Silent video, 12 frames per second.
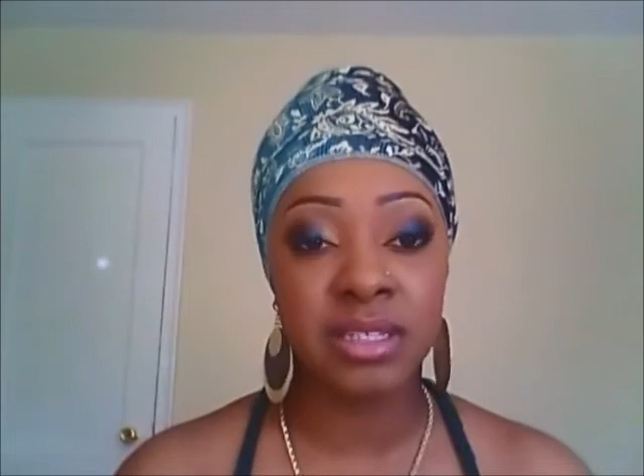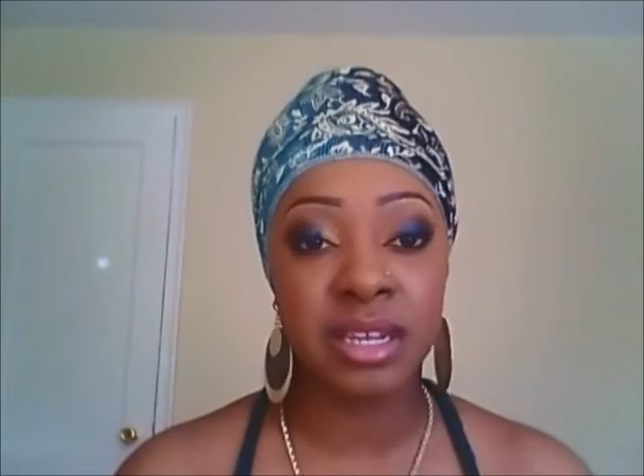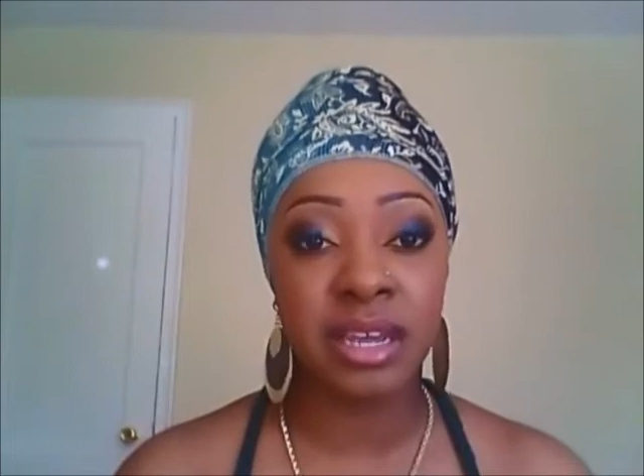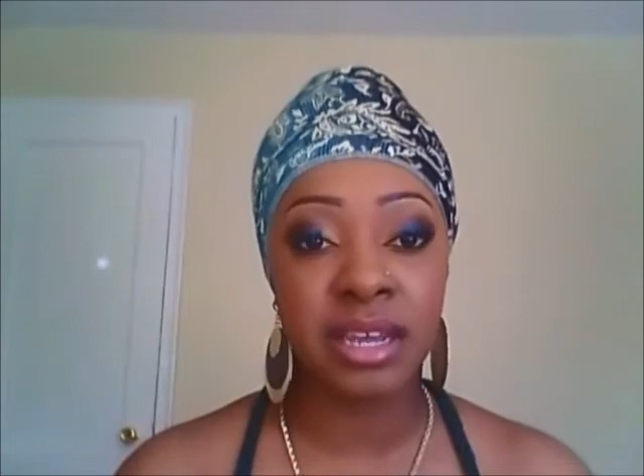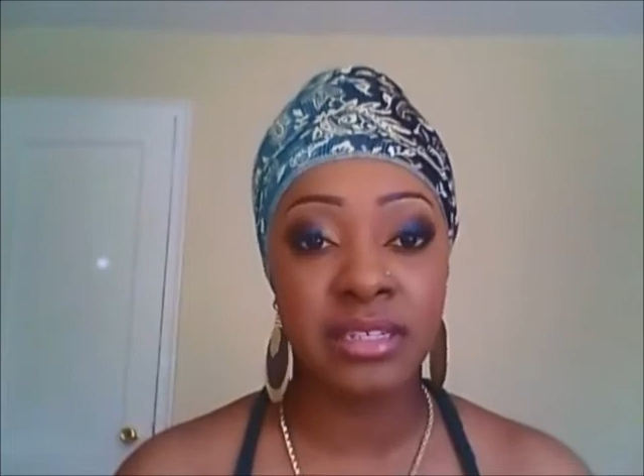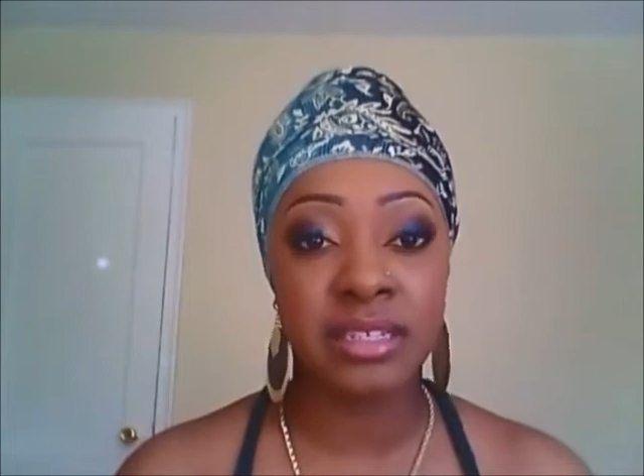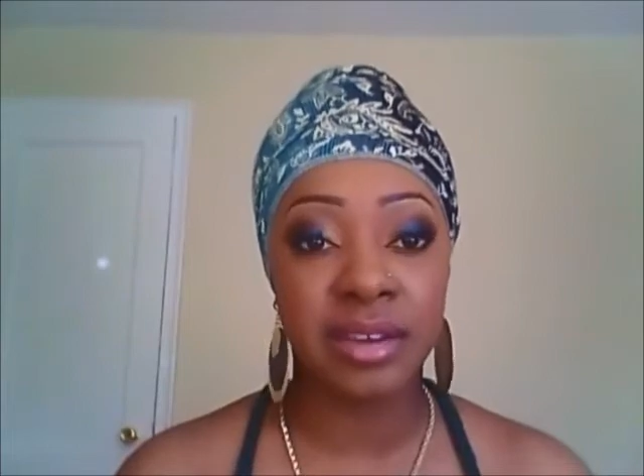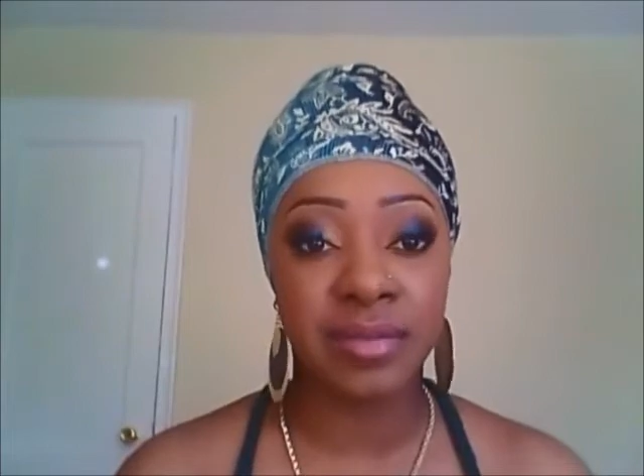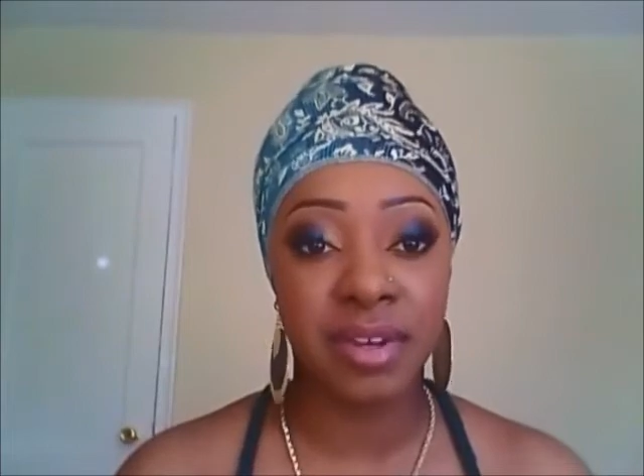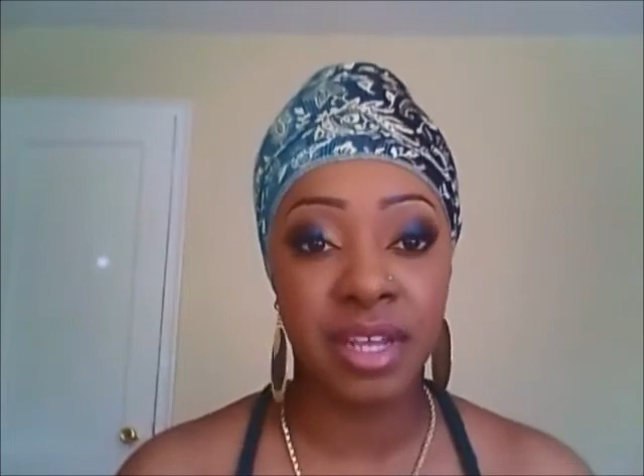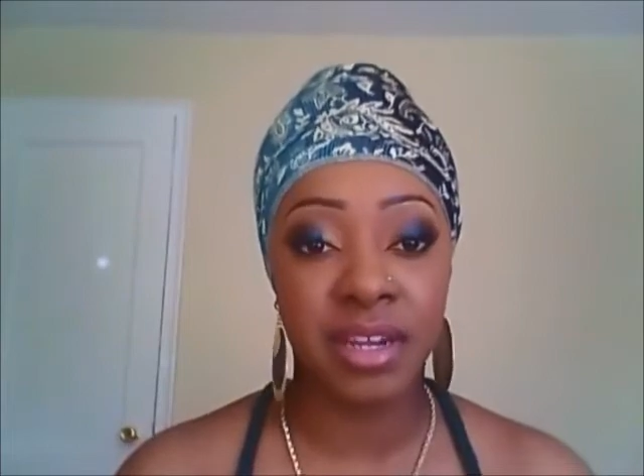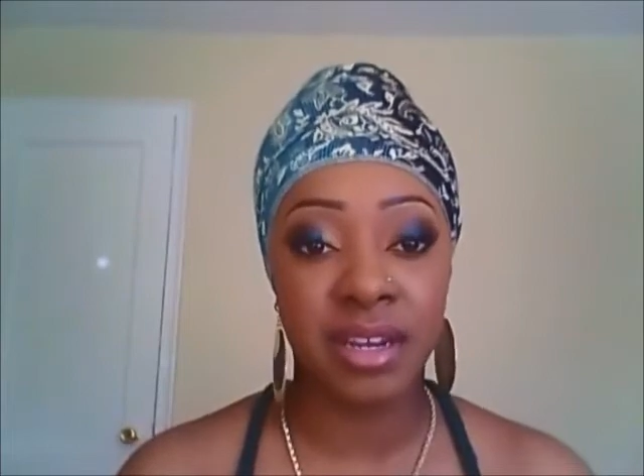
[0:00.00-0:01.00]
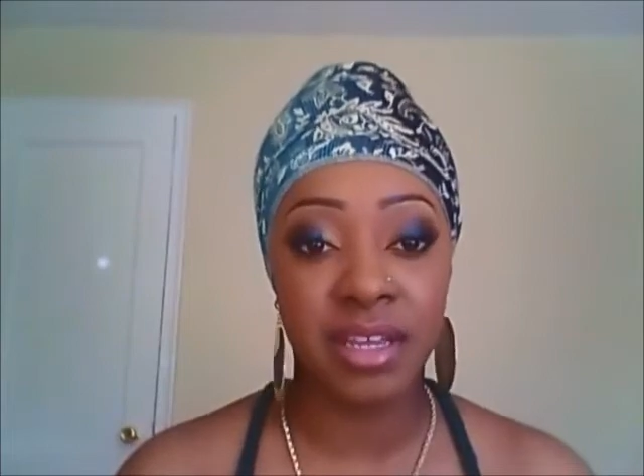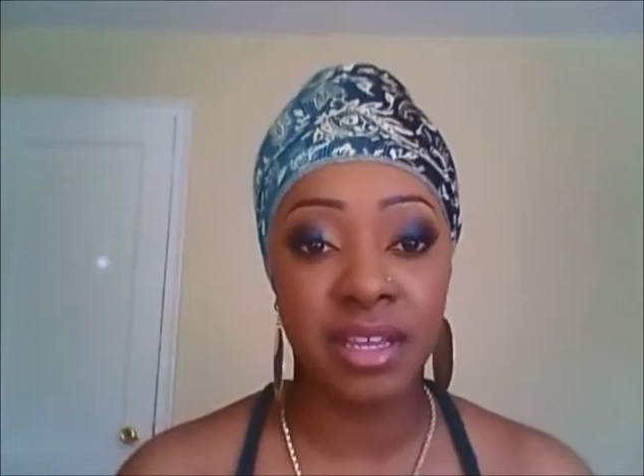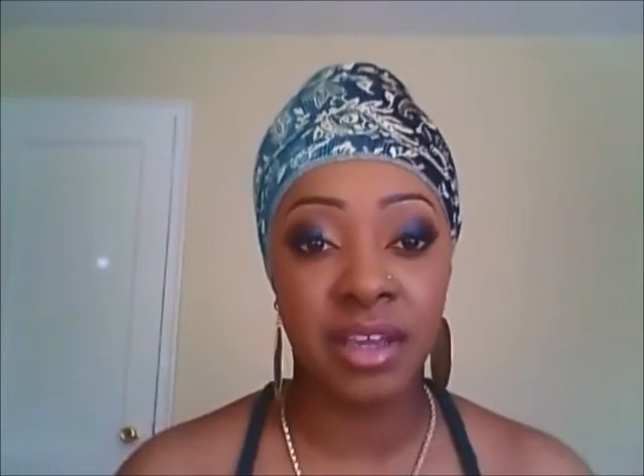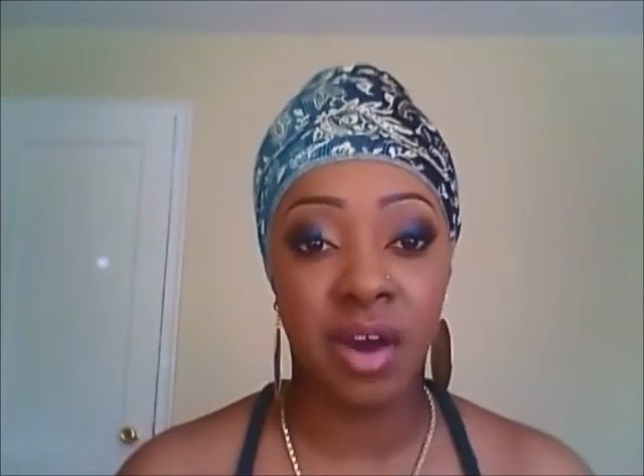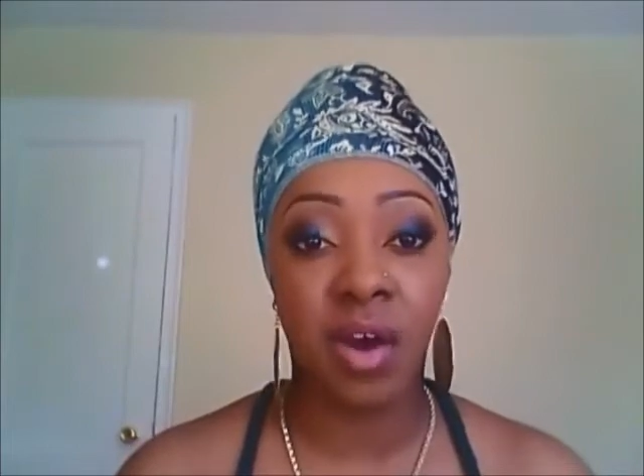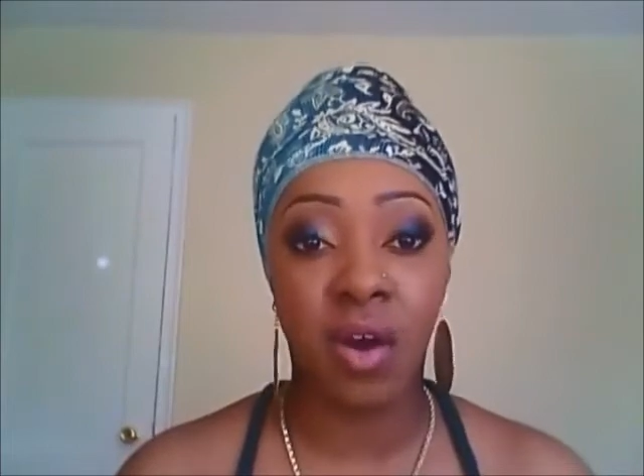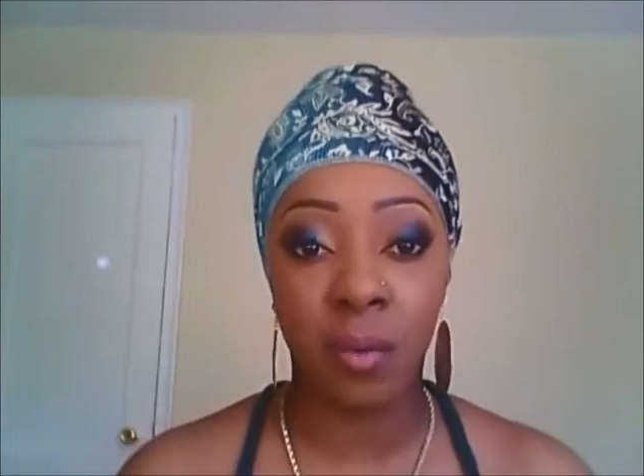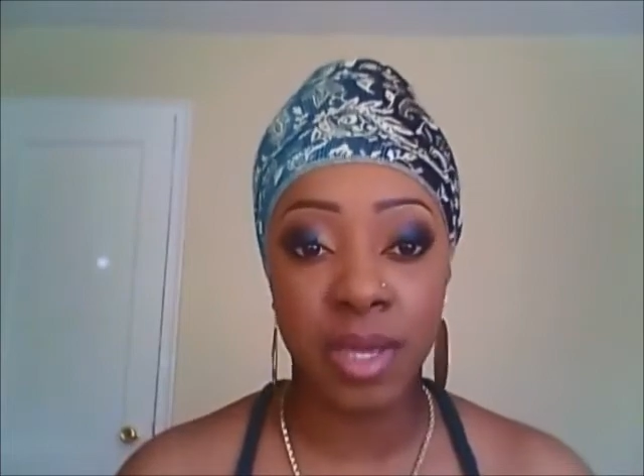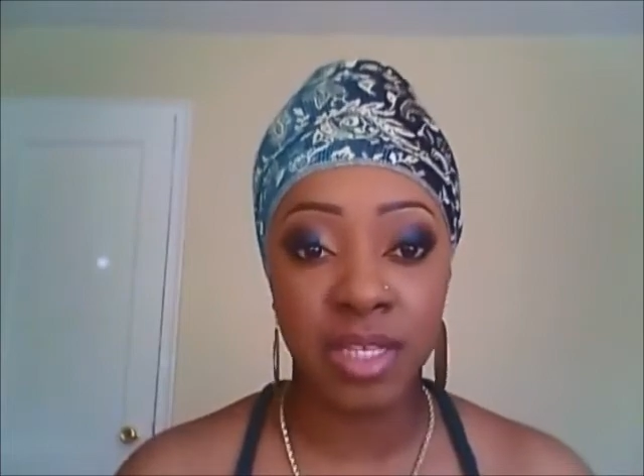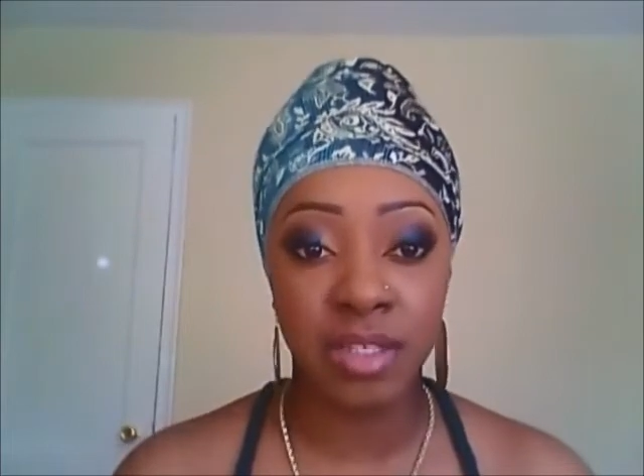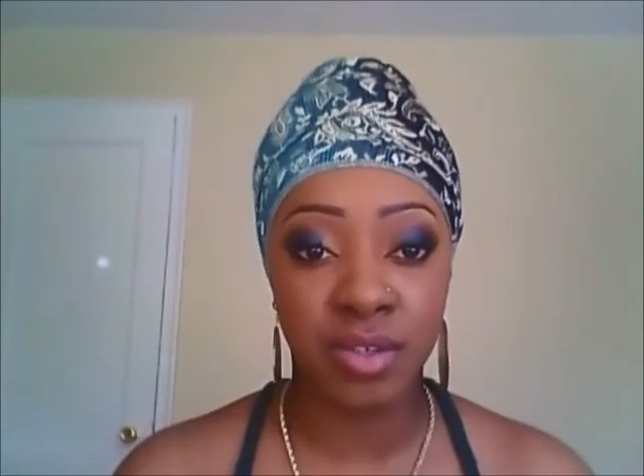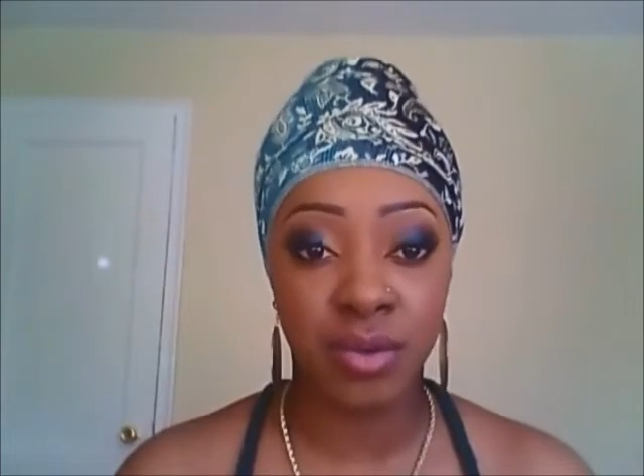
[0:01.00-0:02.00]
that I definitely
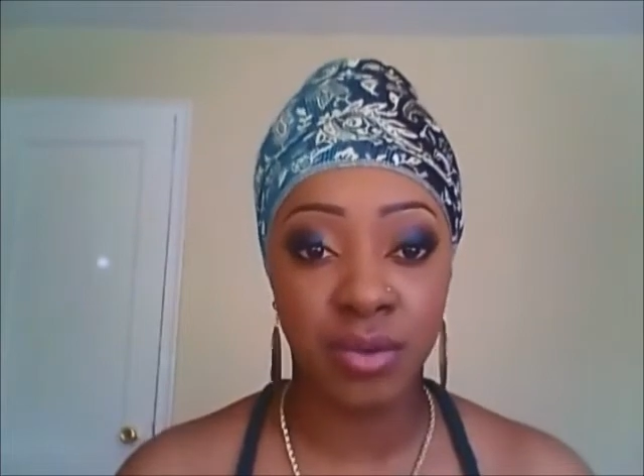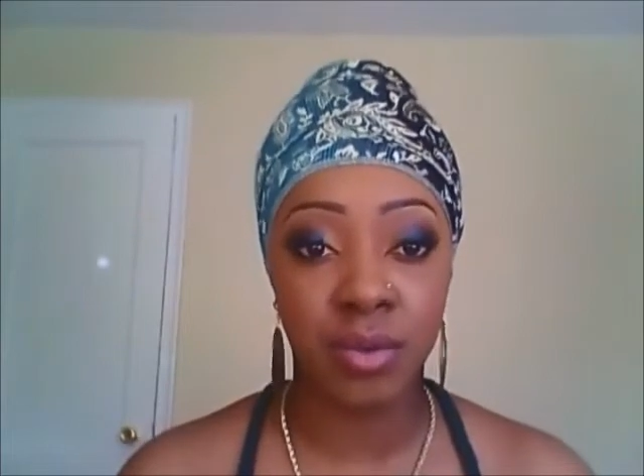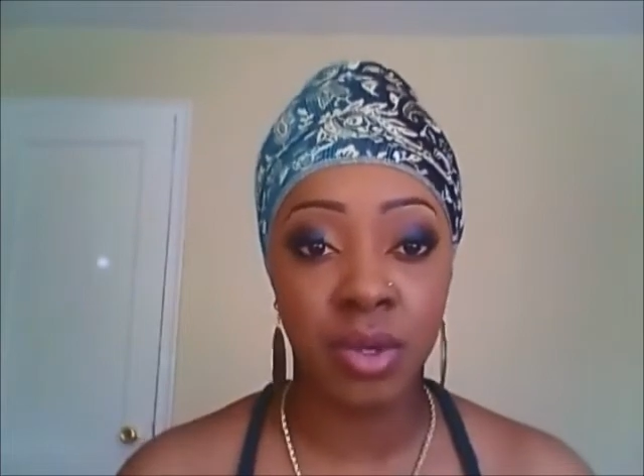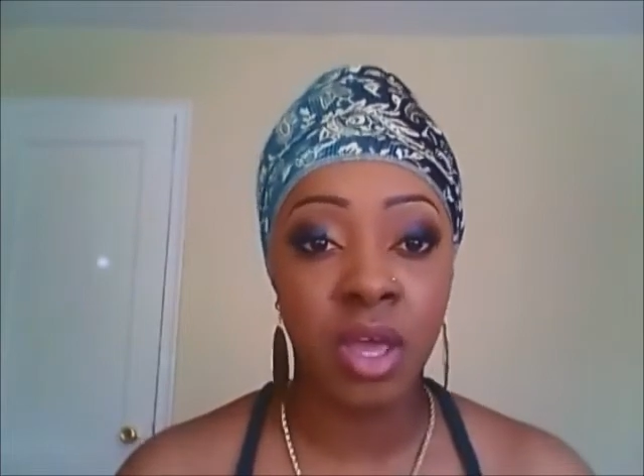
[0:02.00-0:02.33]
always do,